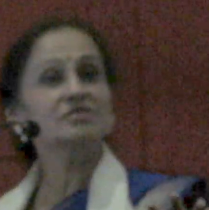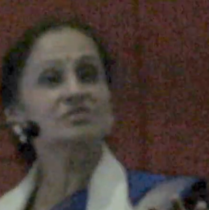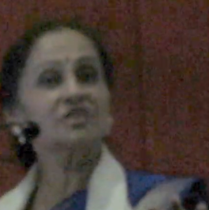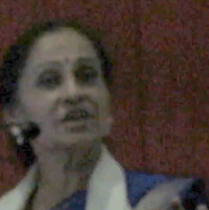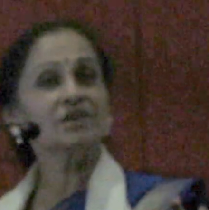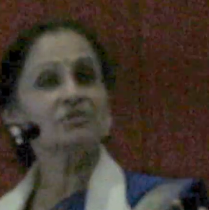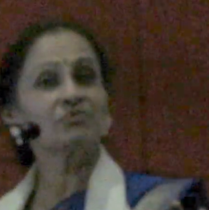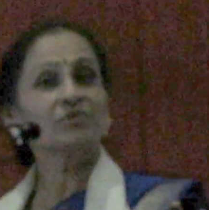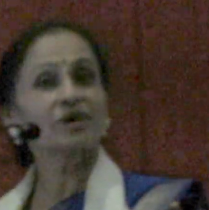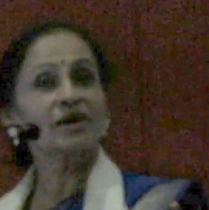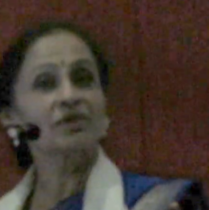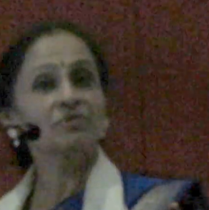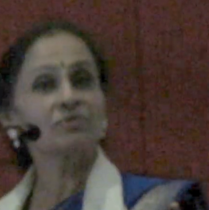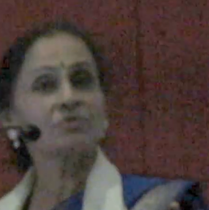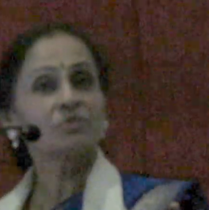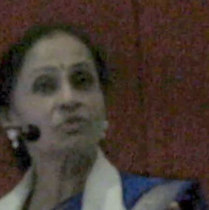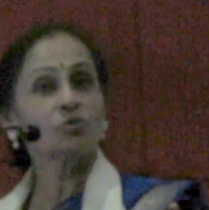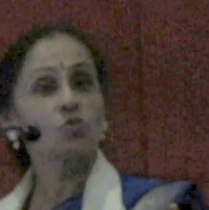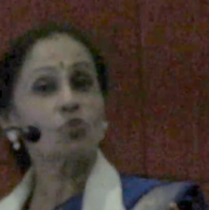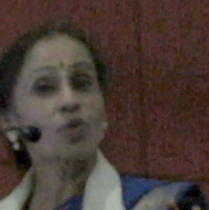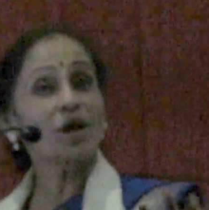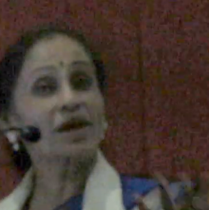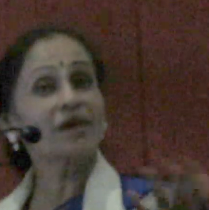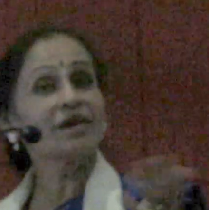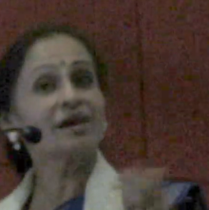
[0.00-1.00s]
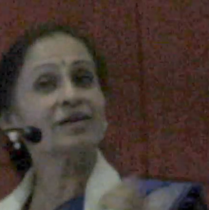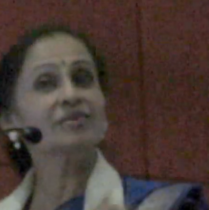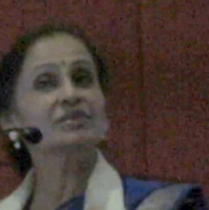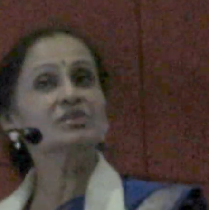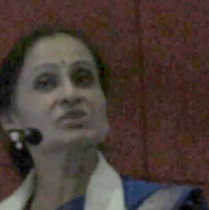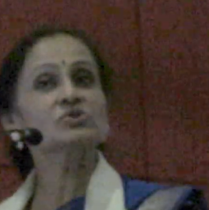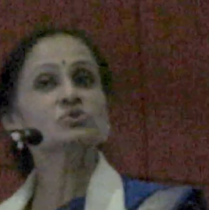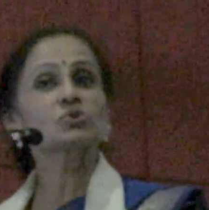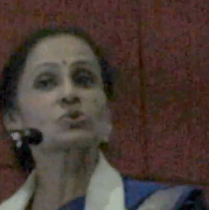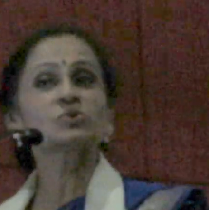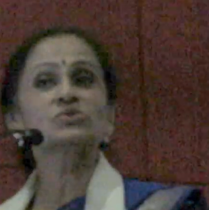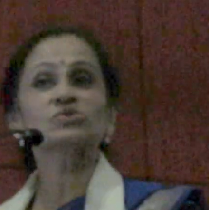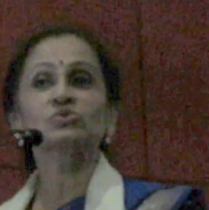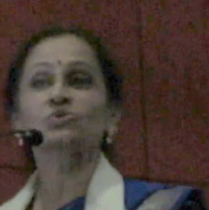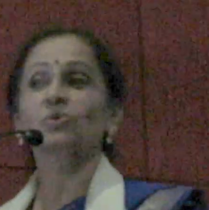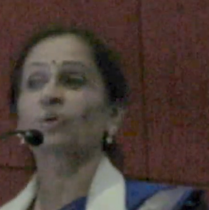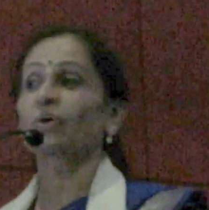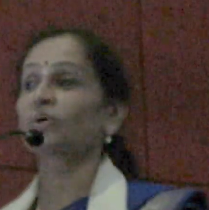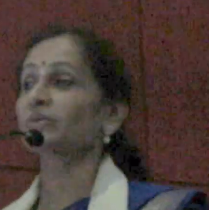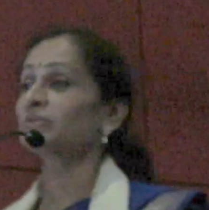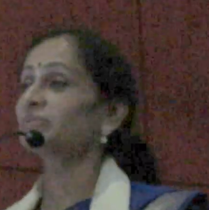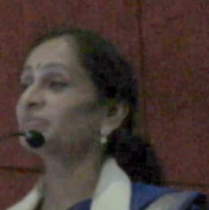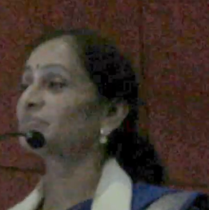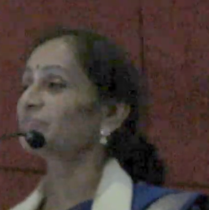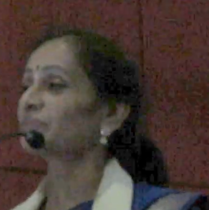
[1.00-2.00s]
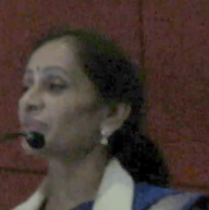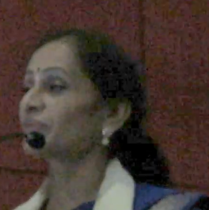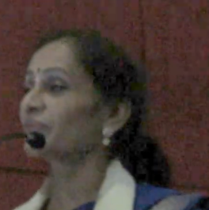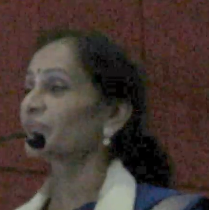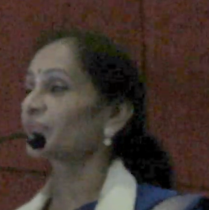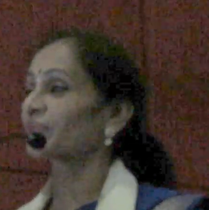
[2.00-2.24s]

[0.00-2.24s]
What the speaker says: survive? Why are they so strong?